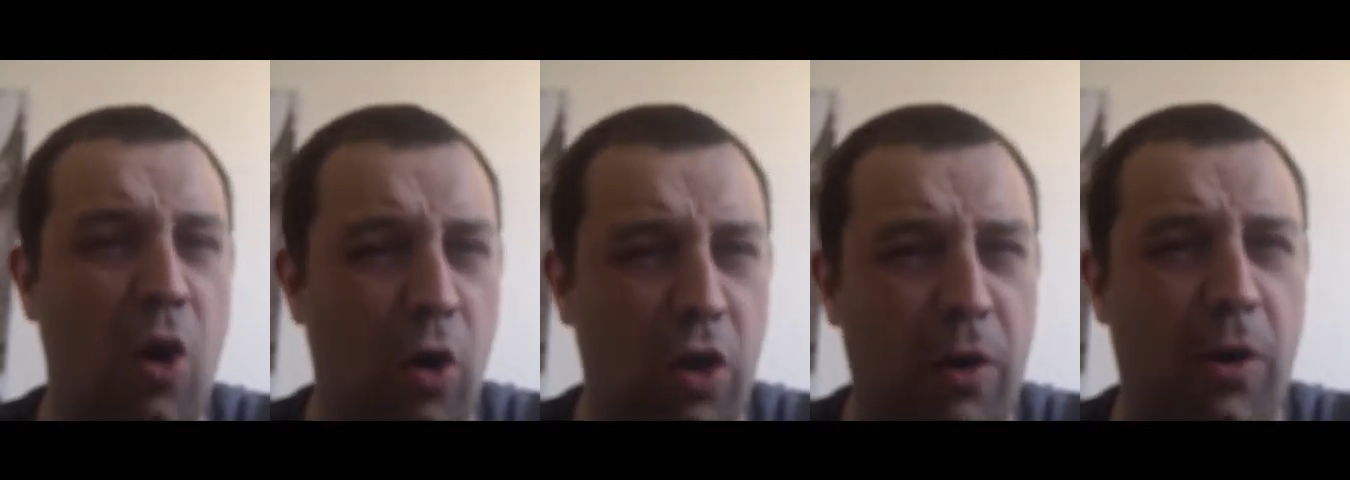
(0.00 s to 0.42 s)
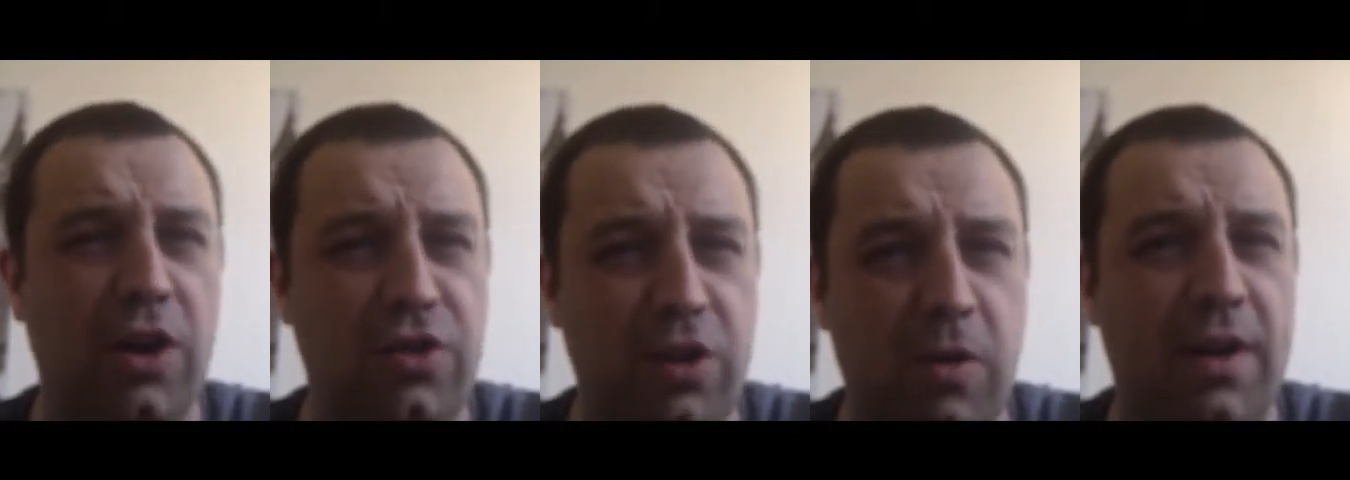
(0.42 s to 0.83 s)
although I
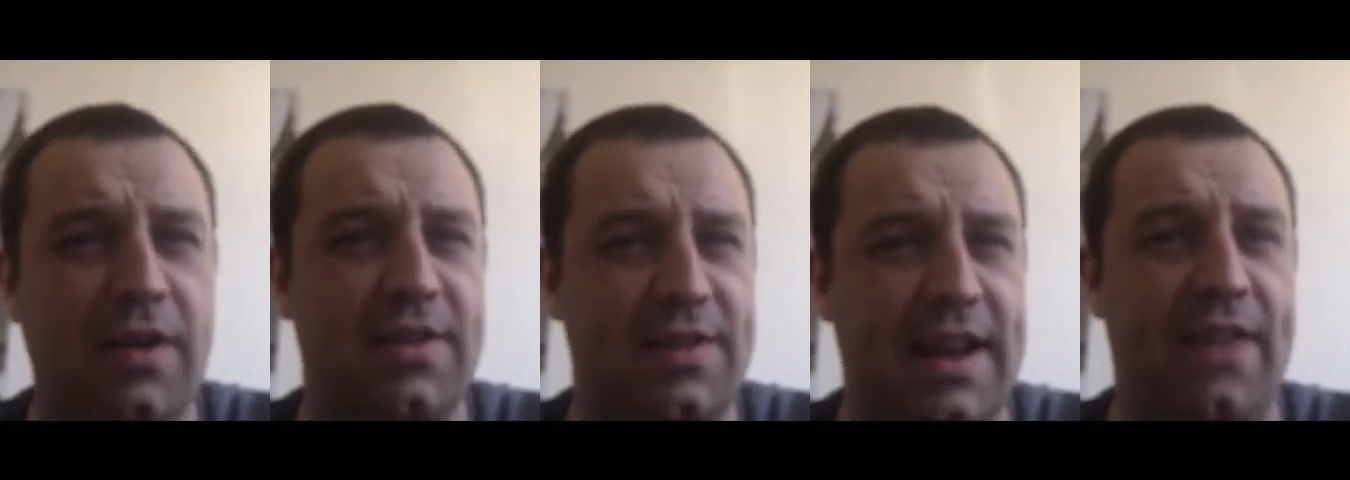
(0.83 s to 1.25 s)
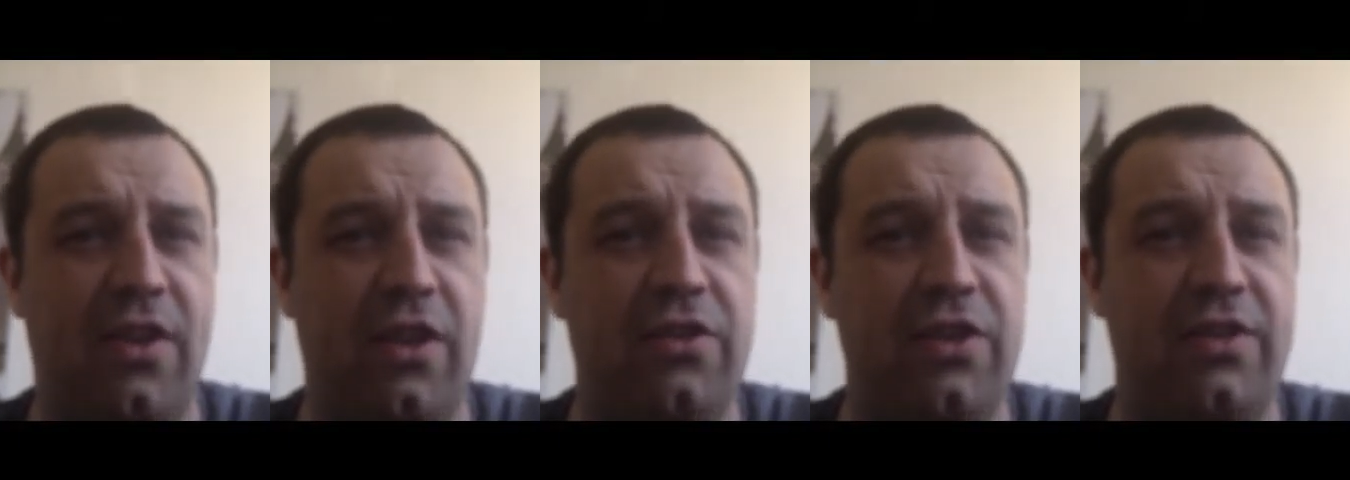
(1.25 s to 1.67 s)
do understand
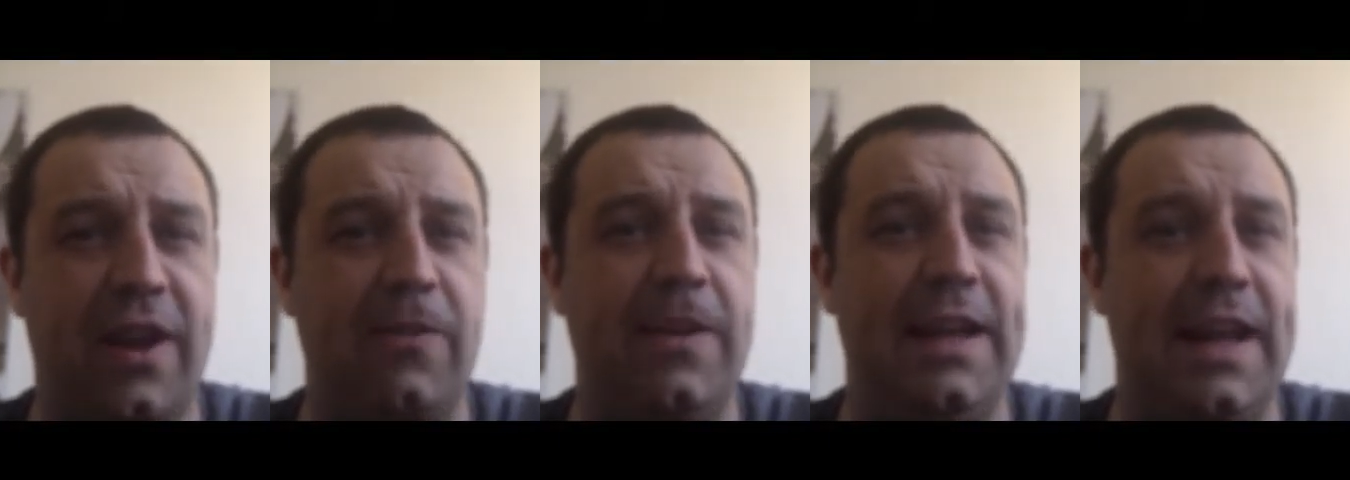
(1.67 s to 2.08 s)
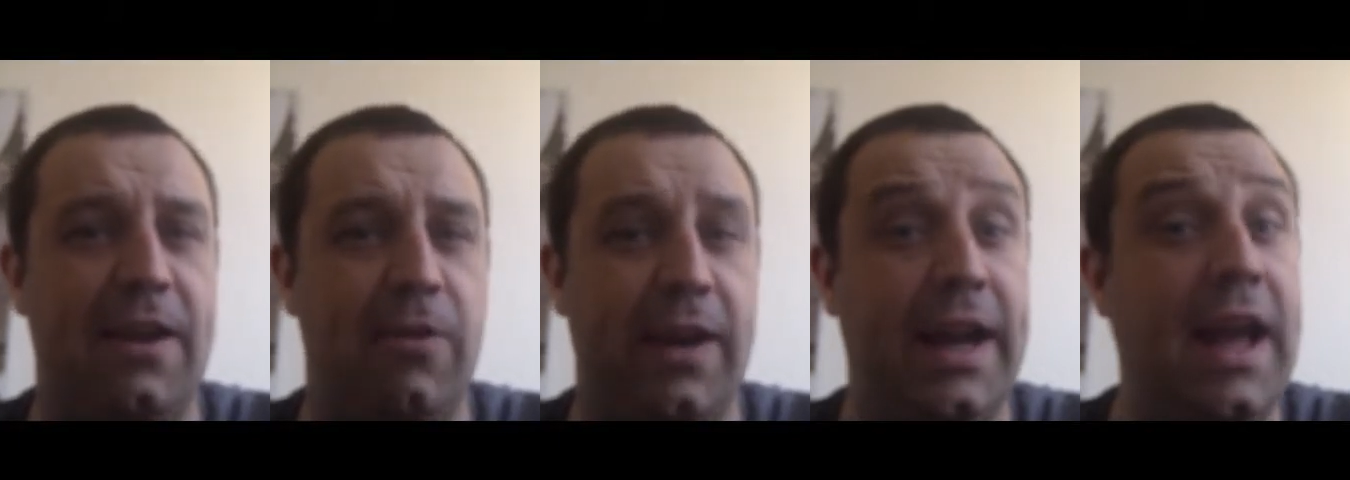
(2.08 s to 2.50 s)
that Sir Terry Leary